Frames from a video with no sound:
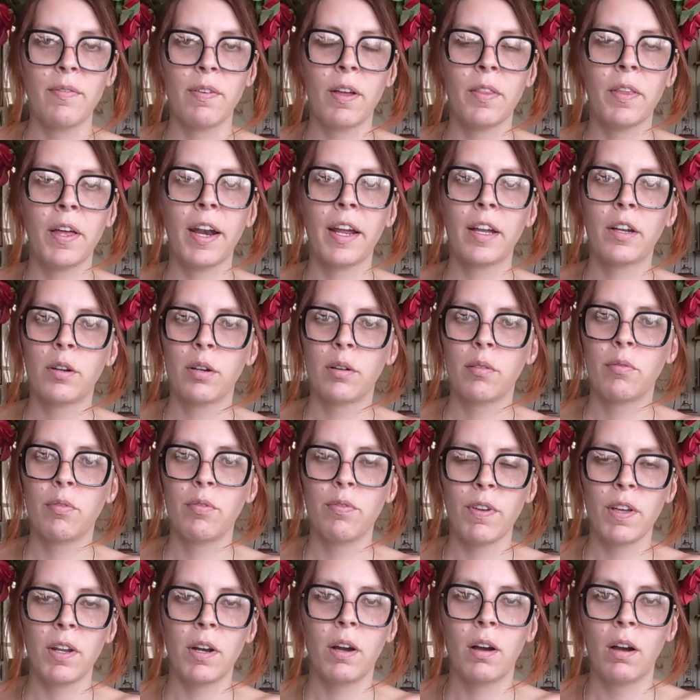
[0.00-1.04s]
found that I couldn't
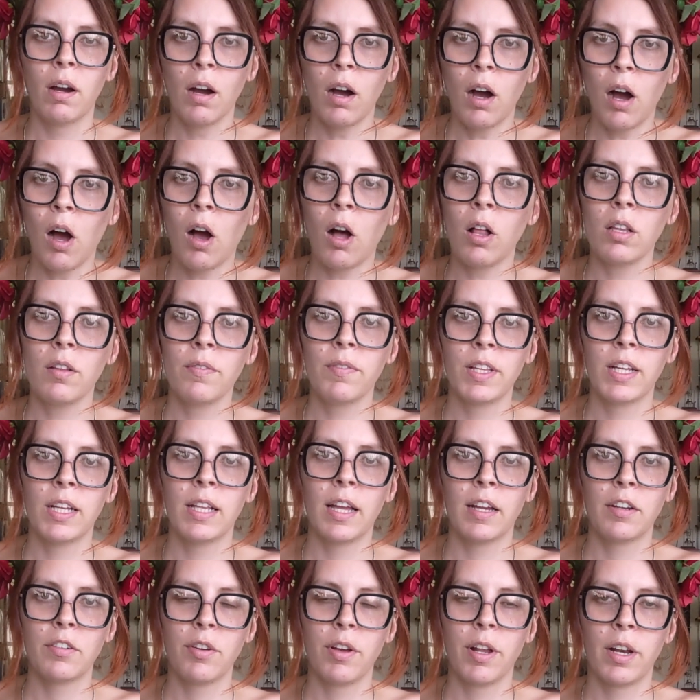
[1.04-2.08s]
fit all of the
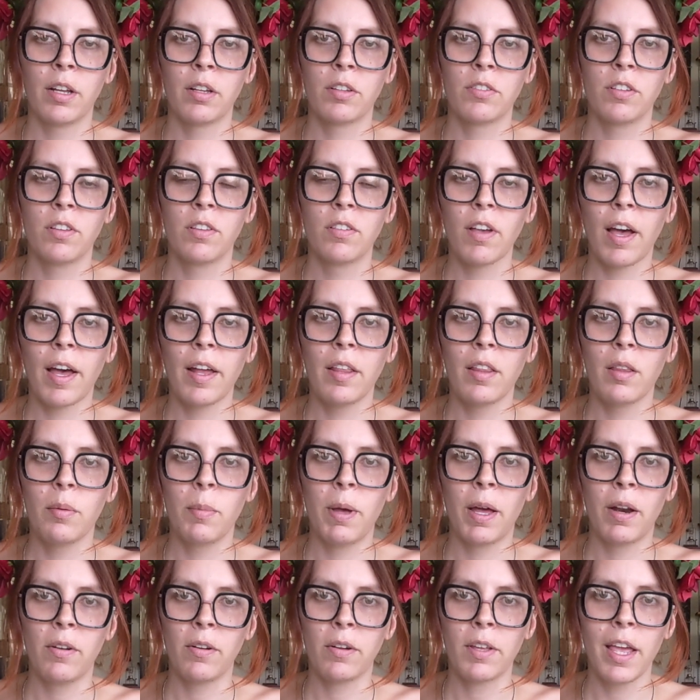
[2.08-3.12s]
electronics inside of the
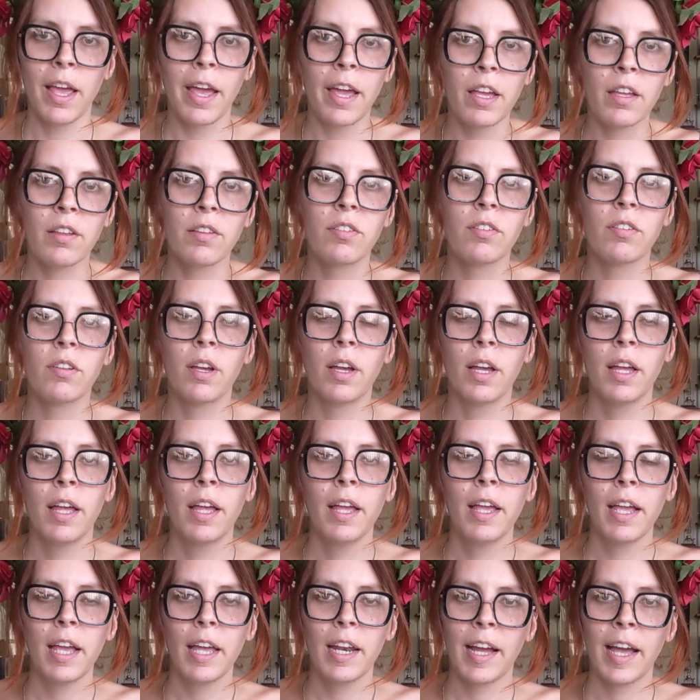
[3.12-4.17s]
metal case.
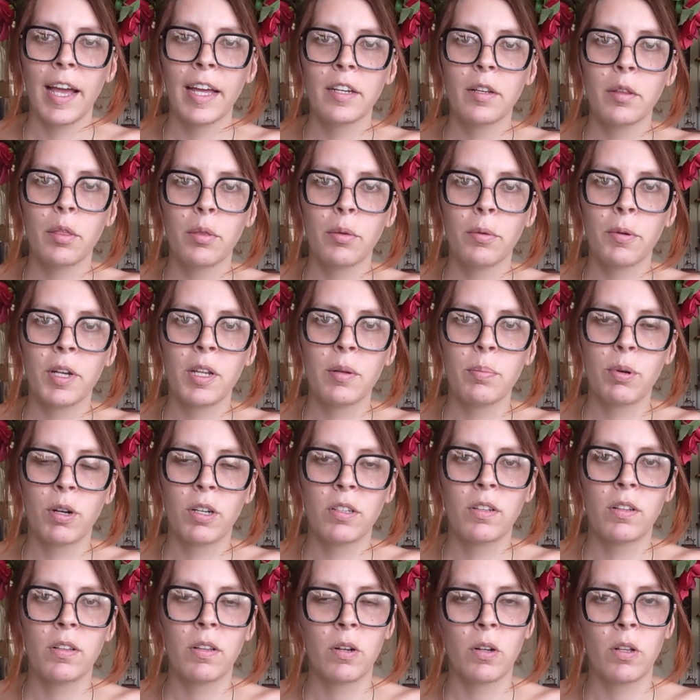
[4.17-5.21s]
And I had to 3D
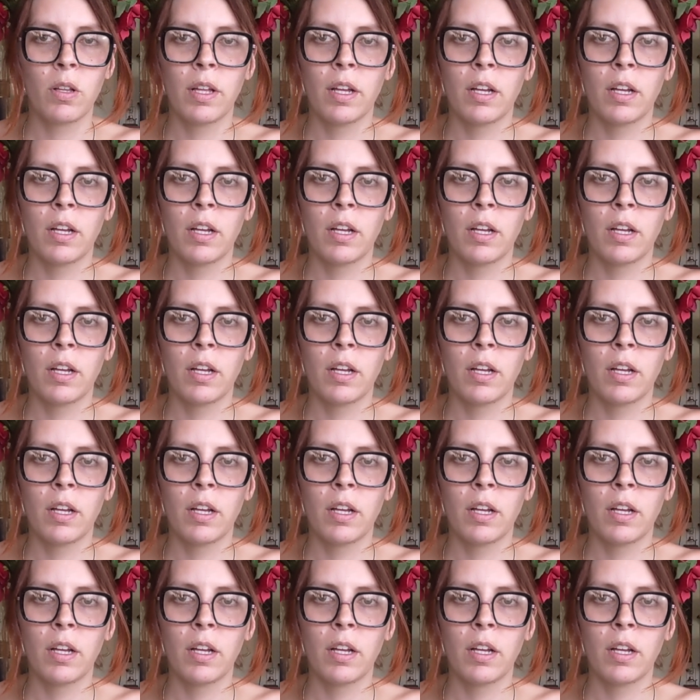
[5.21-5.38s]
print a little